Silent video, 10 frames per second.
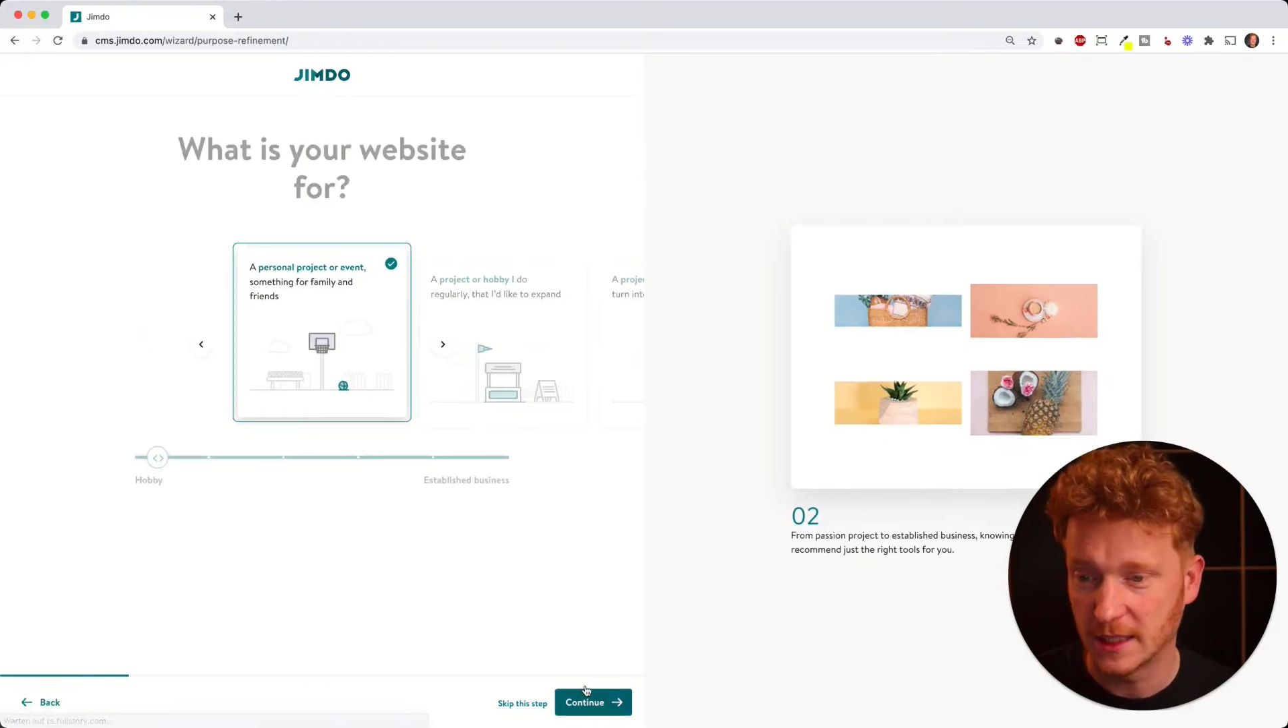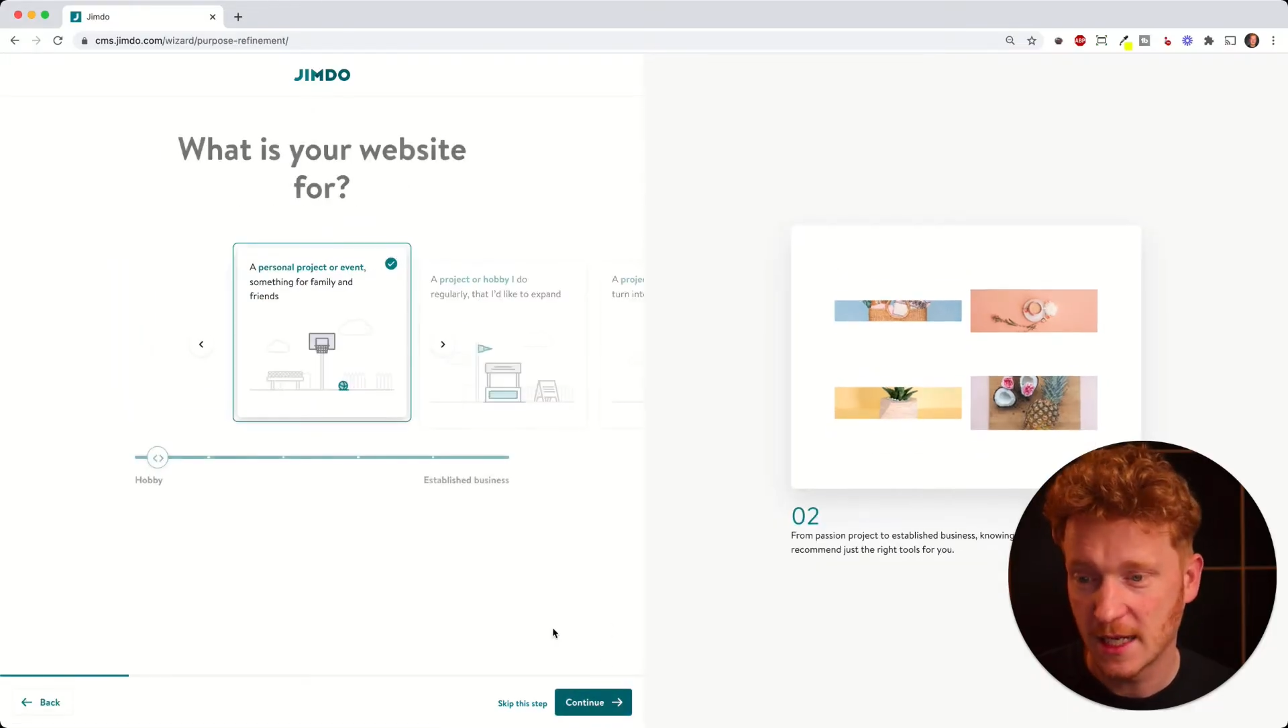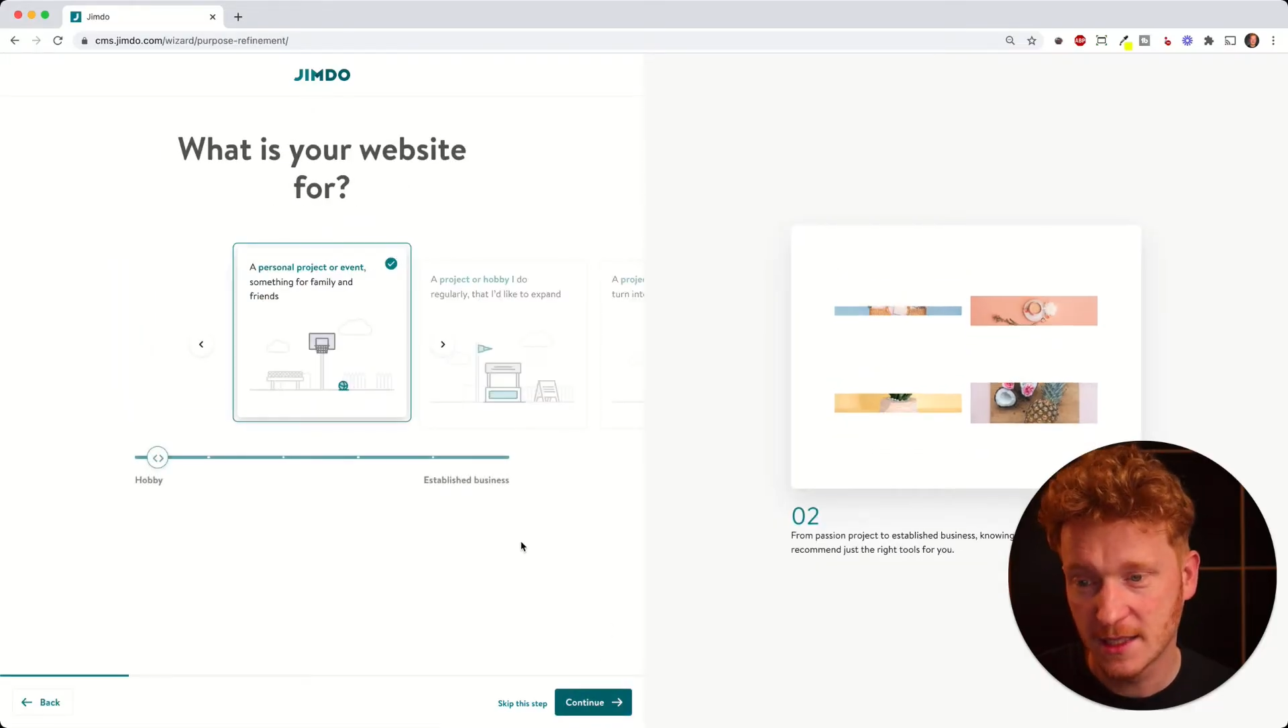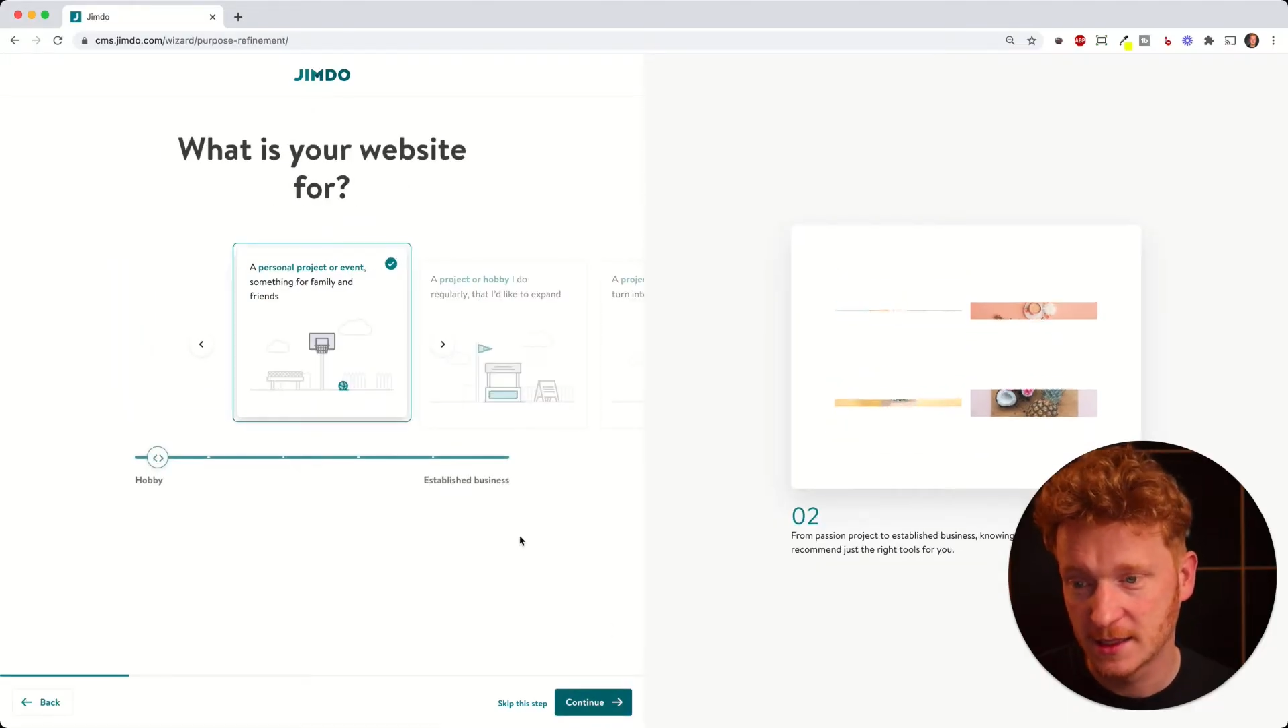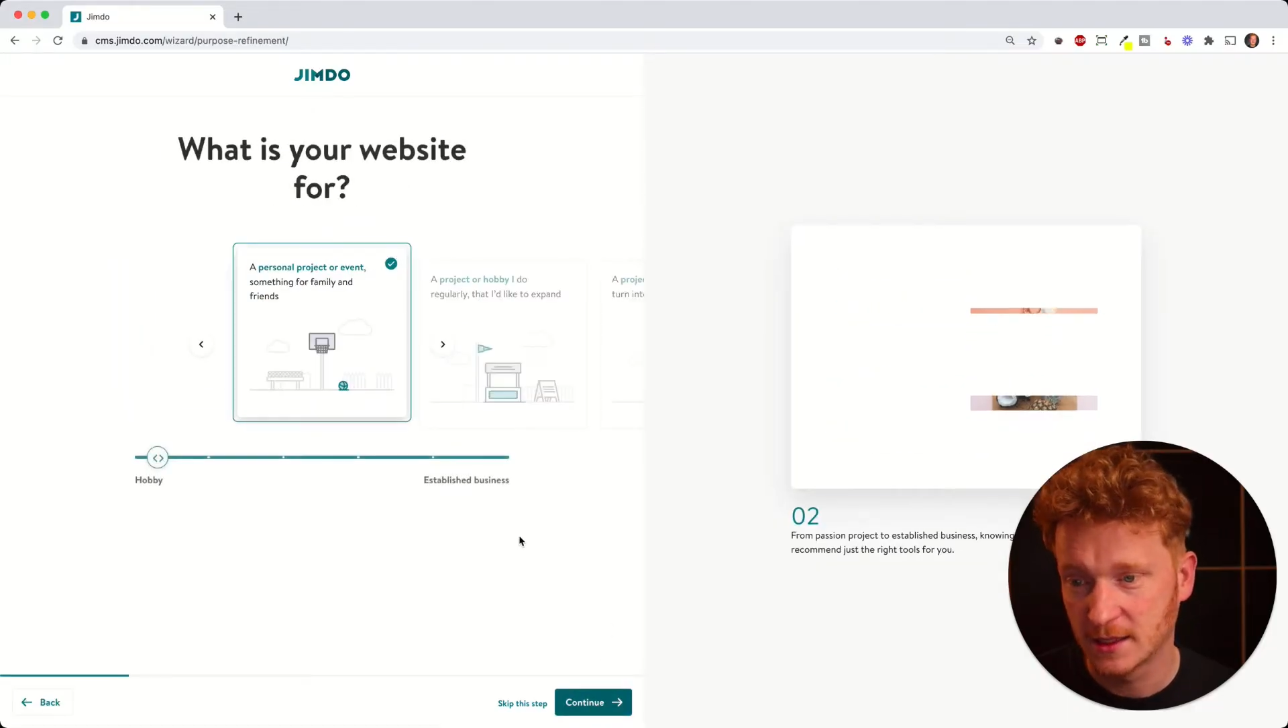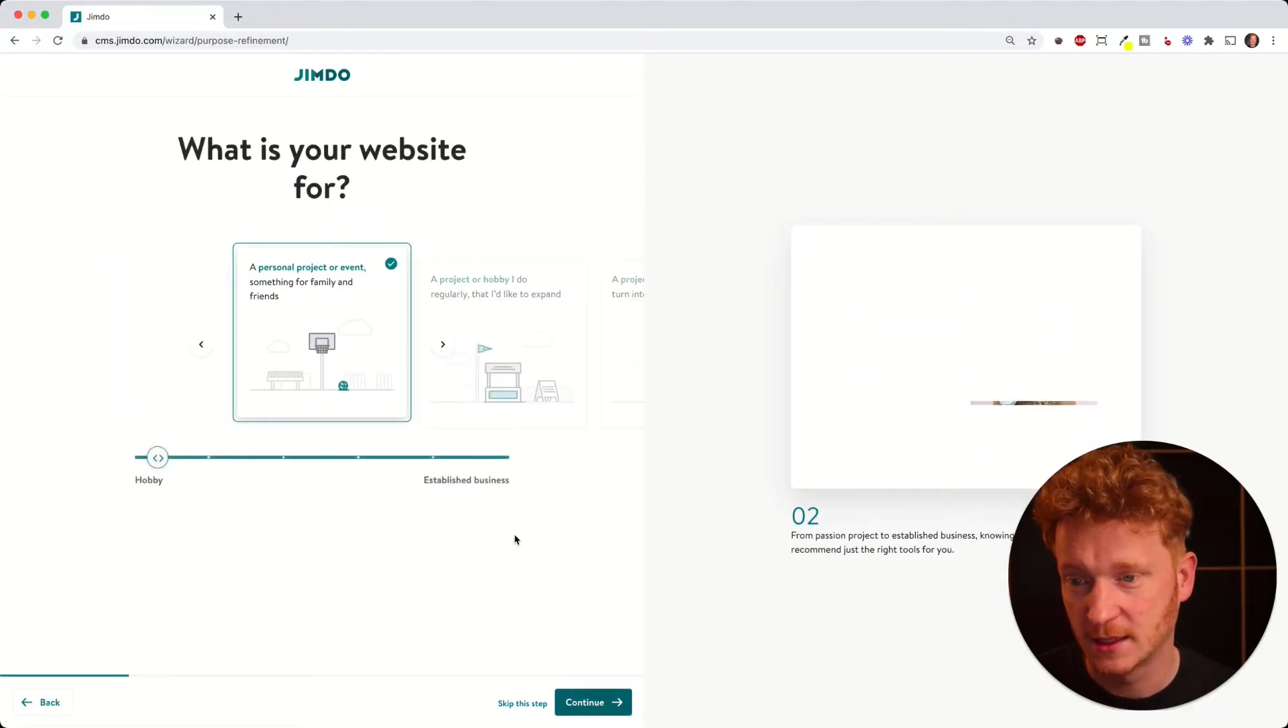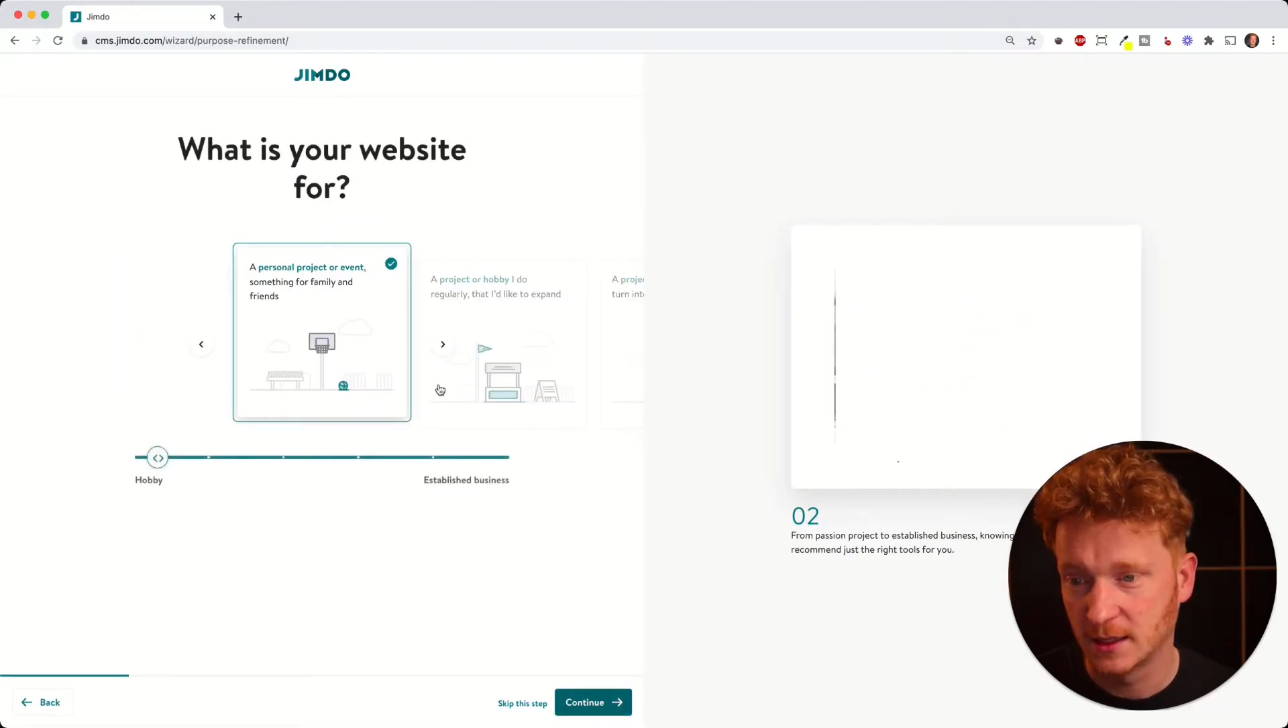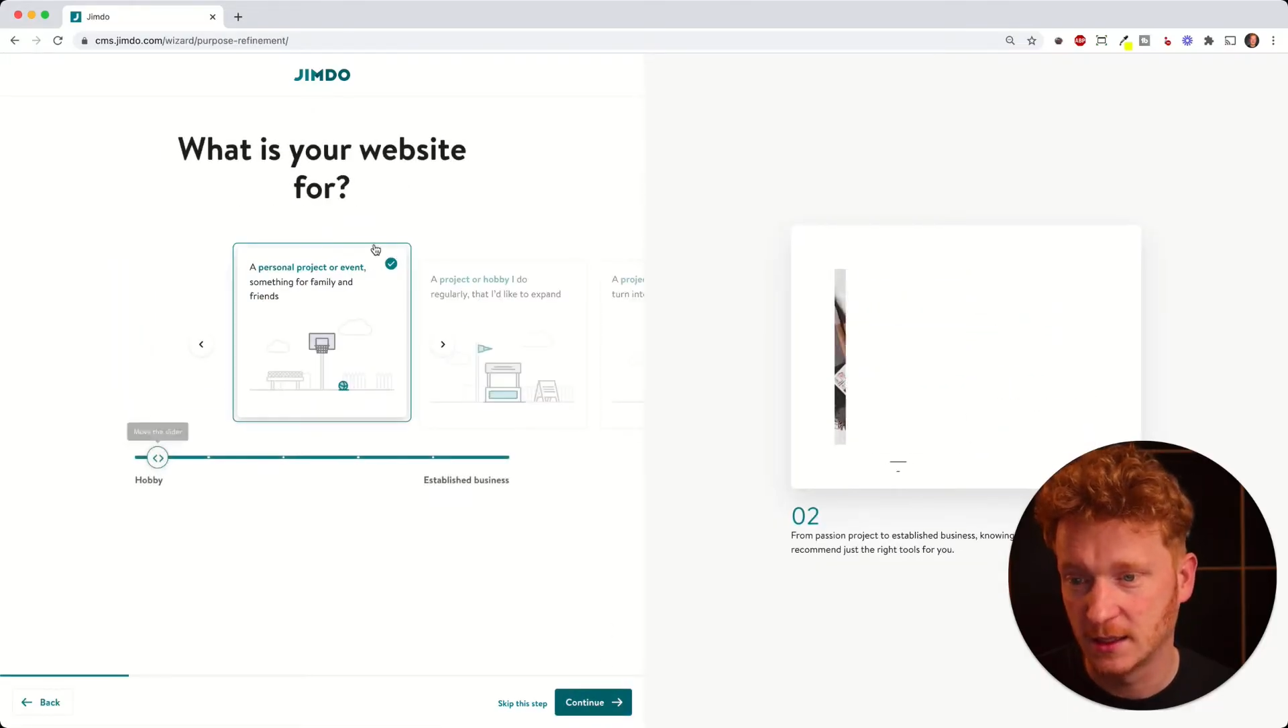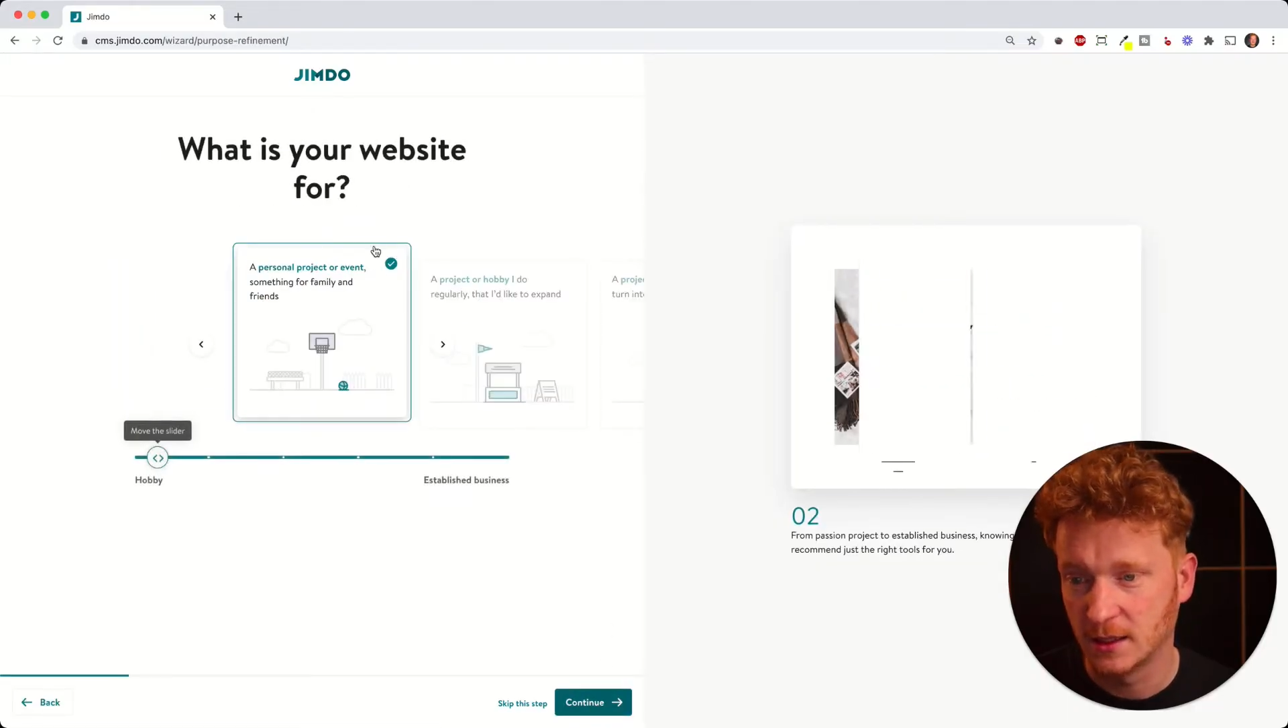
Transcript: Next.